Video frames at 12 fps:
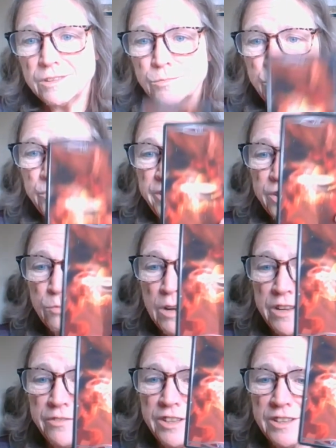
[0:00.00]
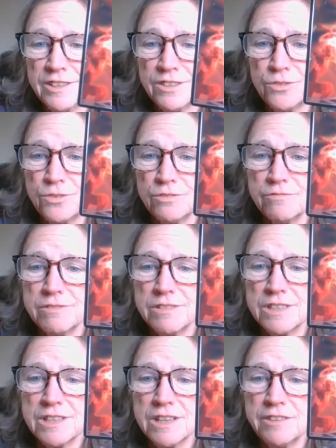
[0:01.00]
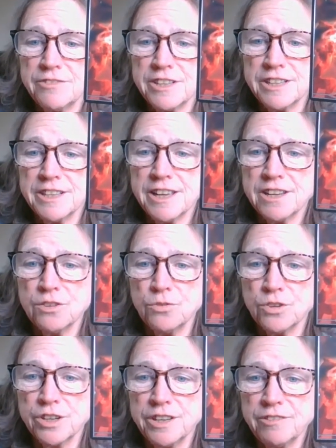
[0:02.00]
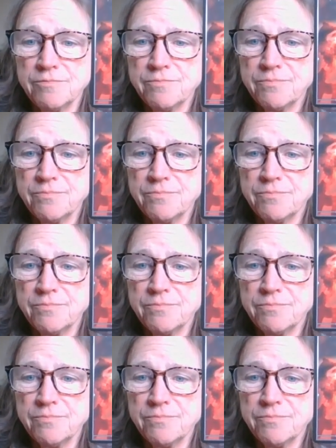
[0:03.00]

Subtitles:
the movie Arrival and the whole sci-fi category.